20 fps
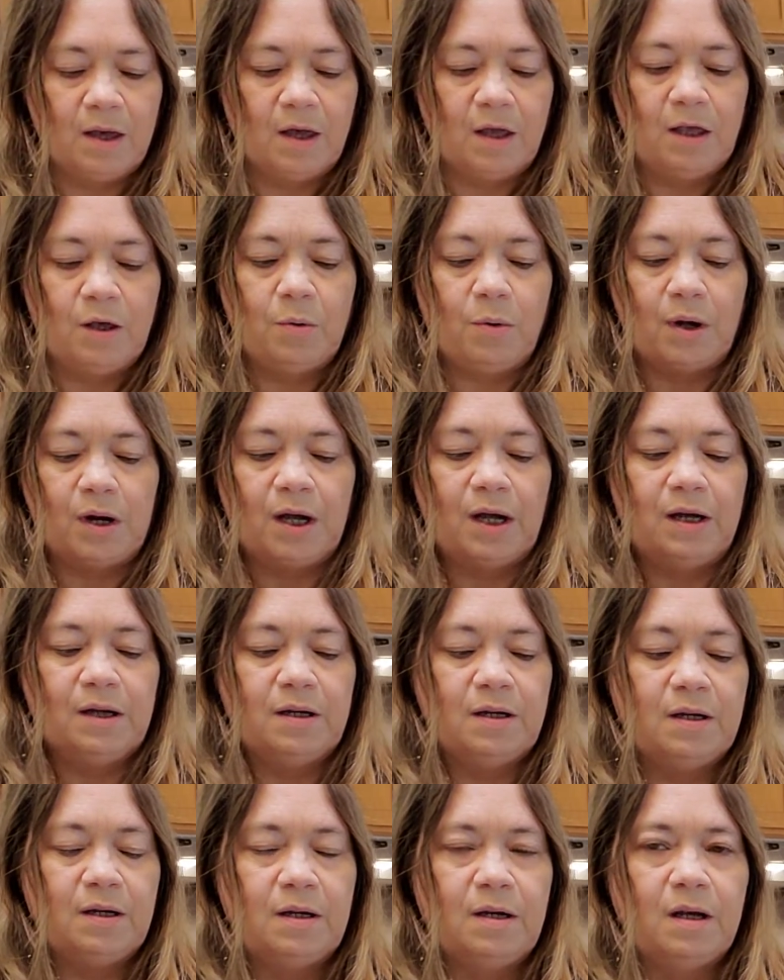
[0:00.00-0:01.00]
You want to
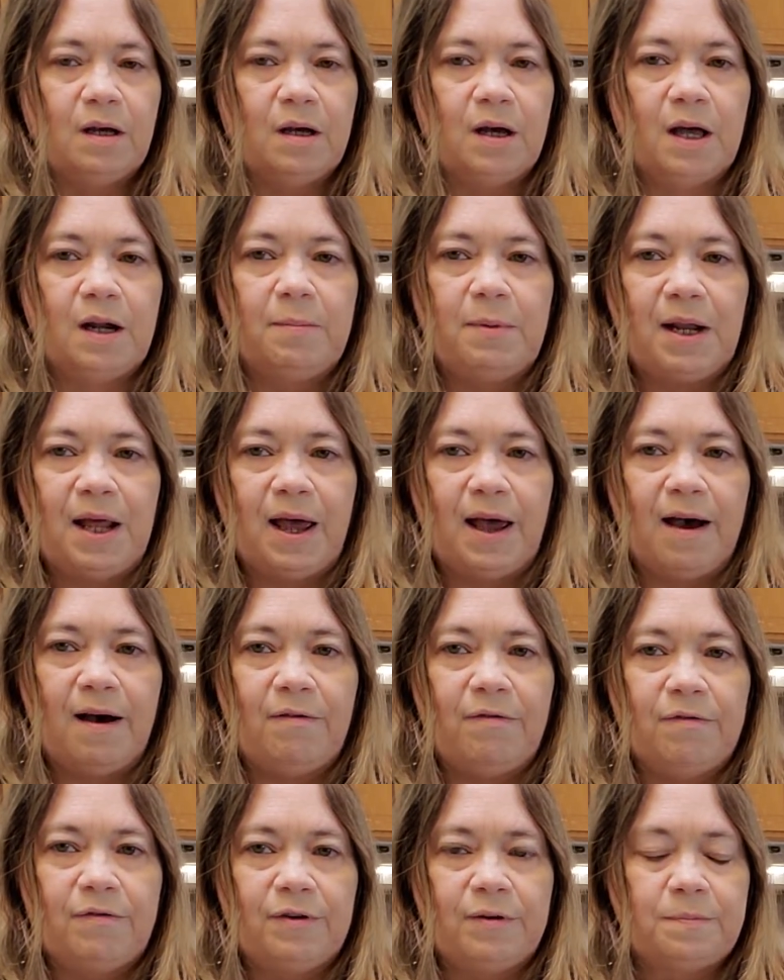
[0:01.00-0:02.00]
cut them in half,
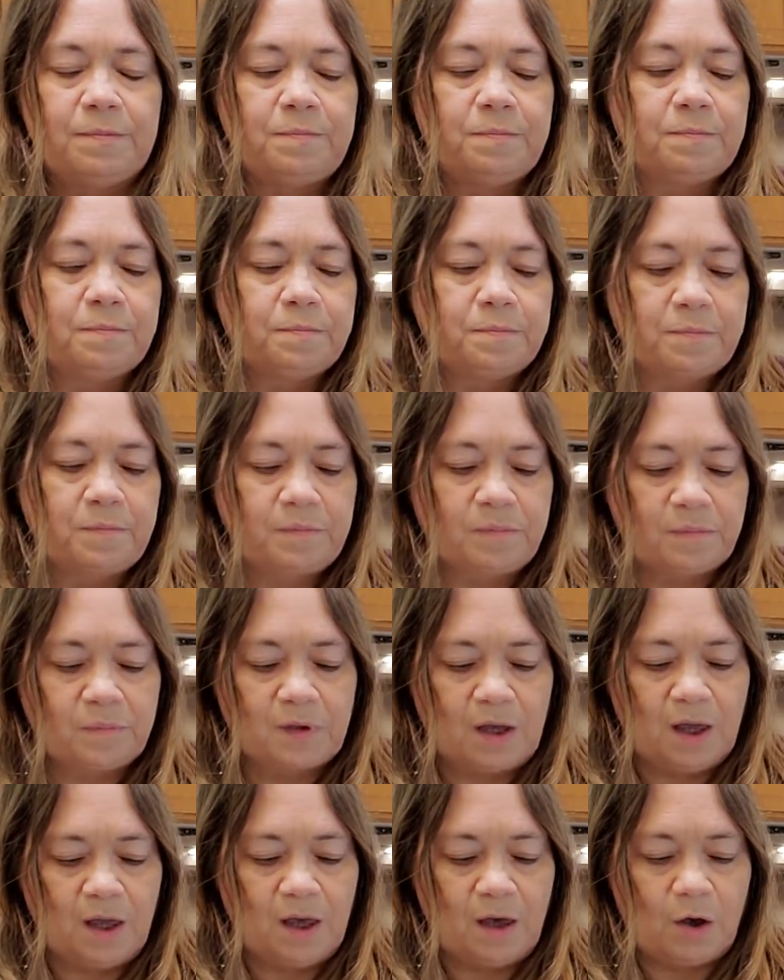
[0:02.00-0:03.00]

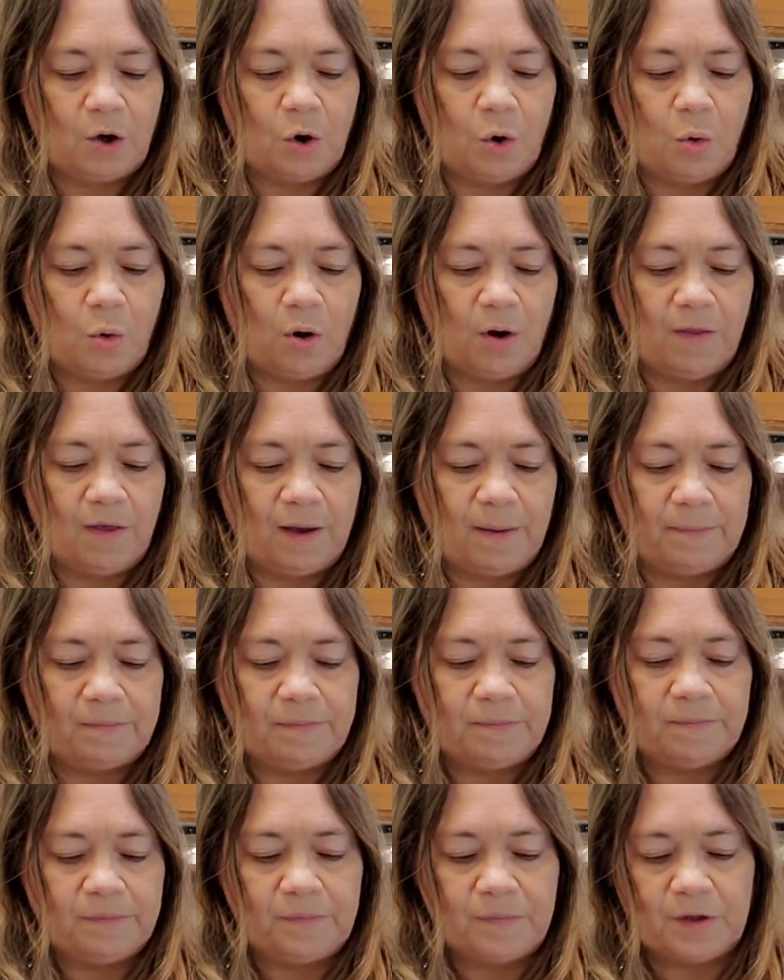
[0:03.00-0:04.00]
core them
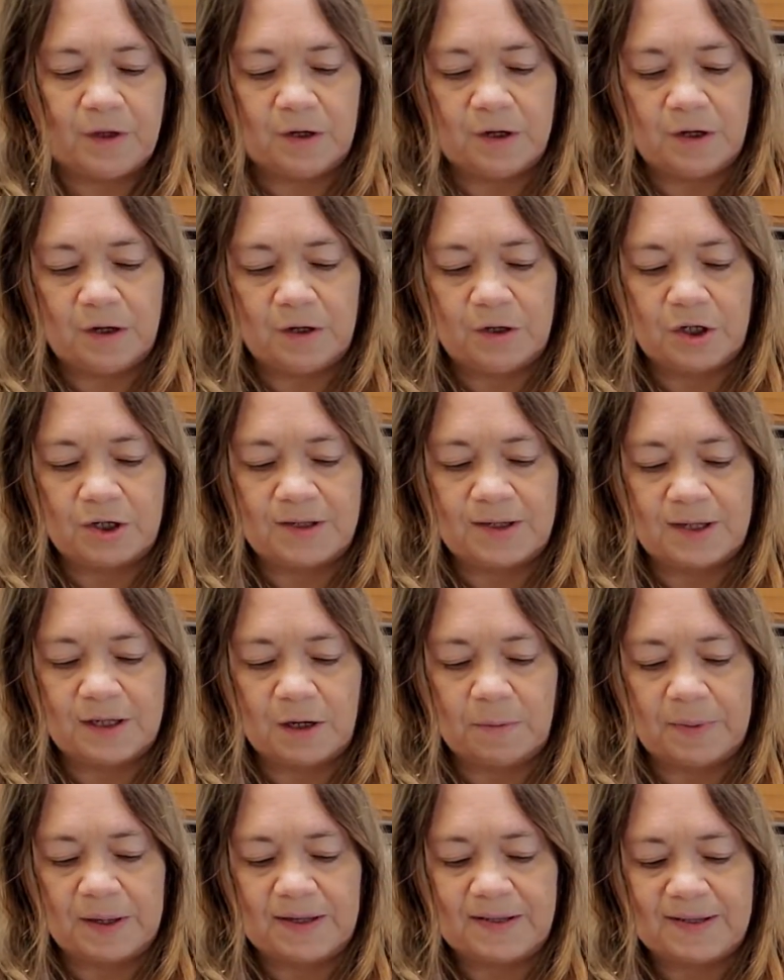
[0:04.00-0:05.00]
just a little
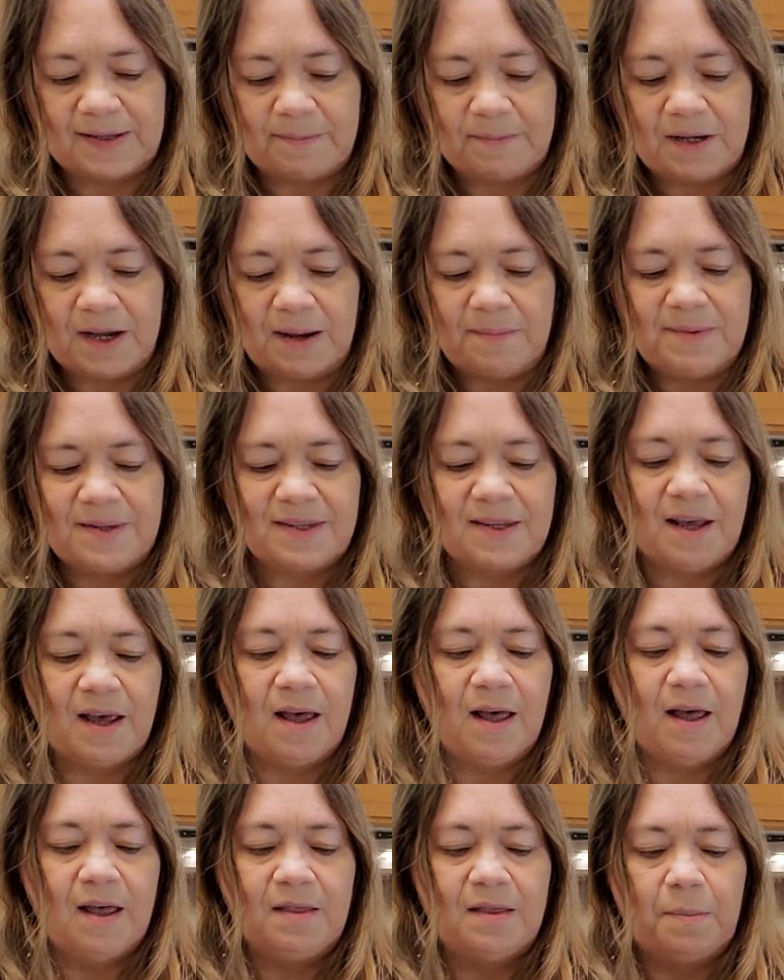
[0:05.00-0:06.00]
bit. Sometimes
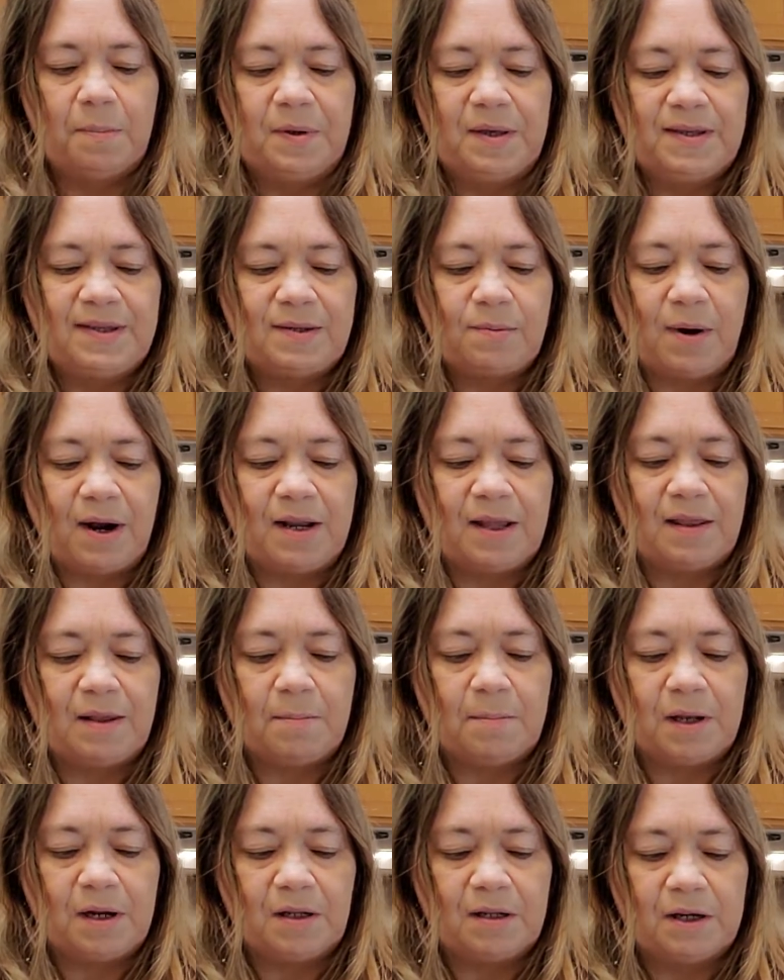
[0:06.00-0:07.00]
the piece right in the
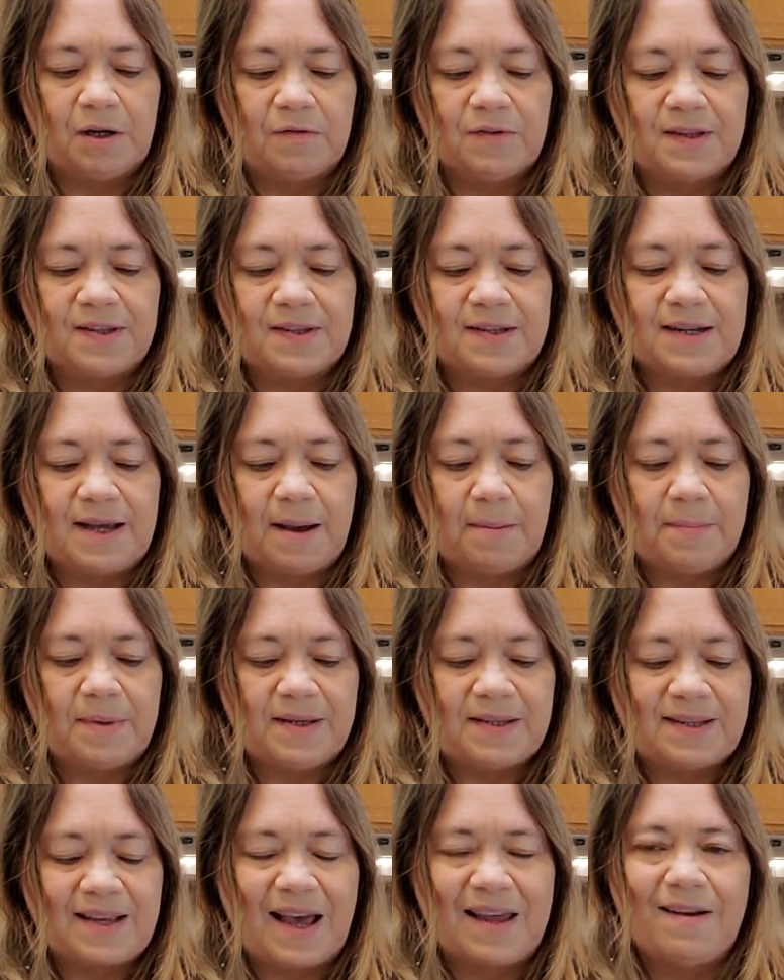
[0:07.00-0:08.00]
middle near the stem
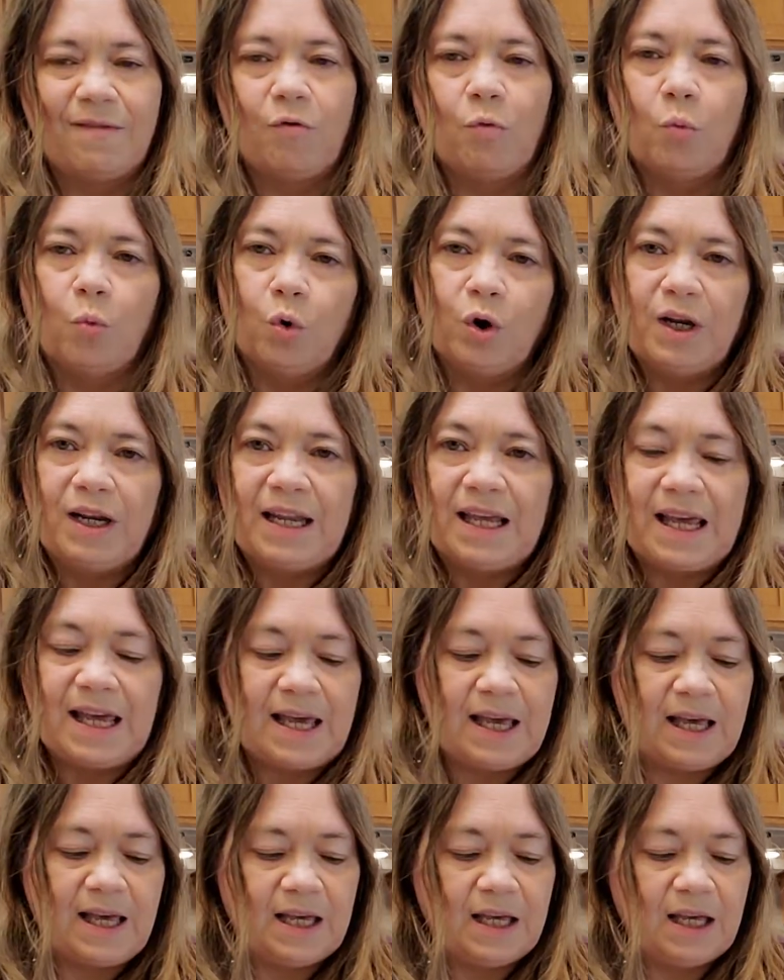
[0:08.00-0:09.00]
is kind of
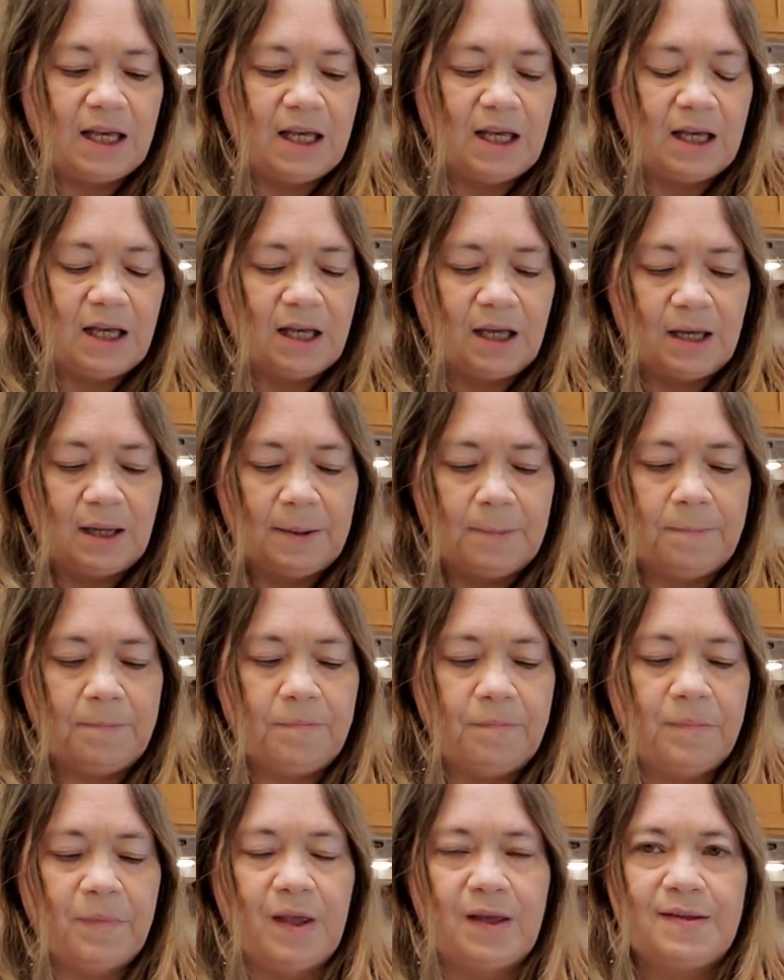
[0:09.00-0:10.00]
woody,
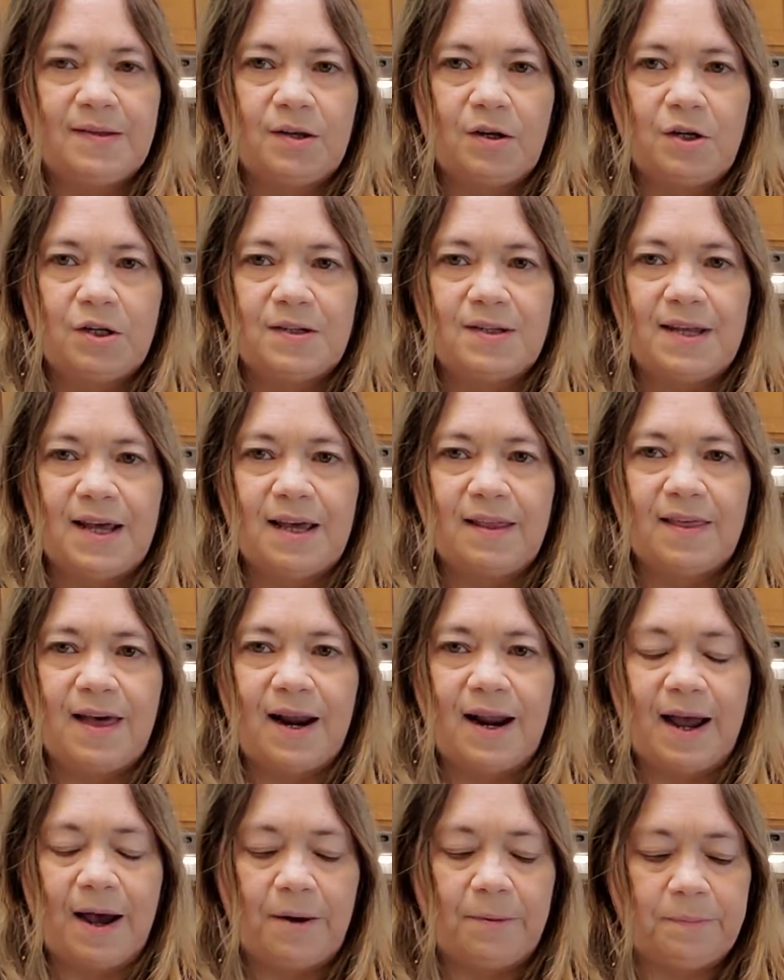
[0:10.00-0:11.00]
and so you just take that
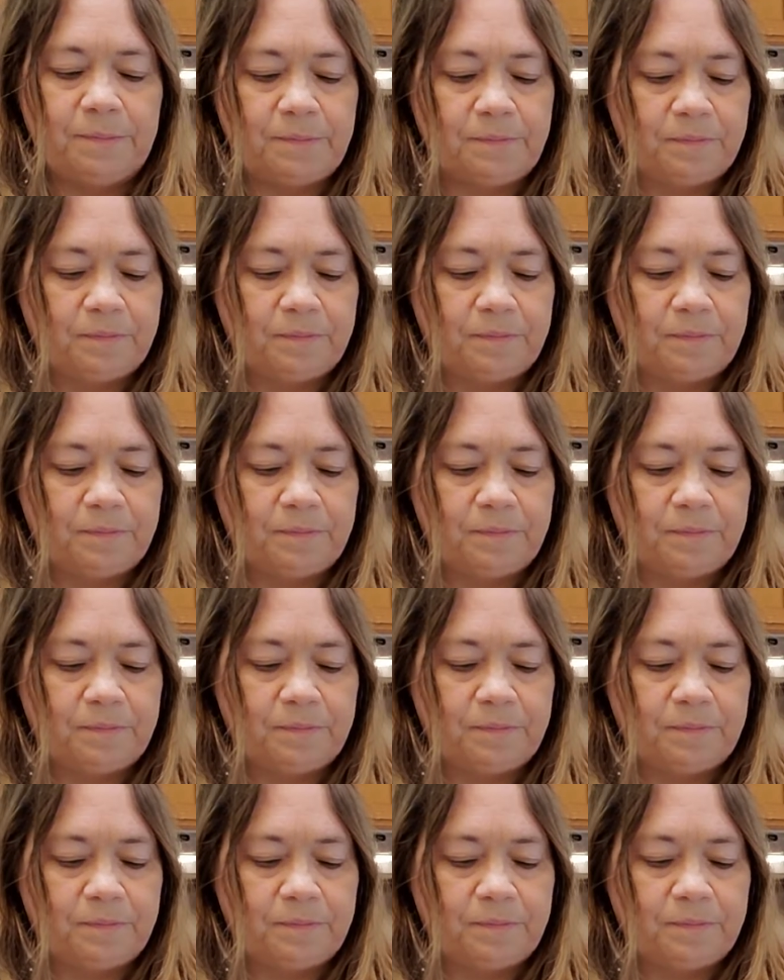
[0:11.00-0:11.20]
out.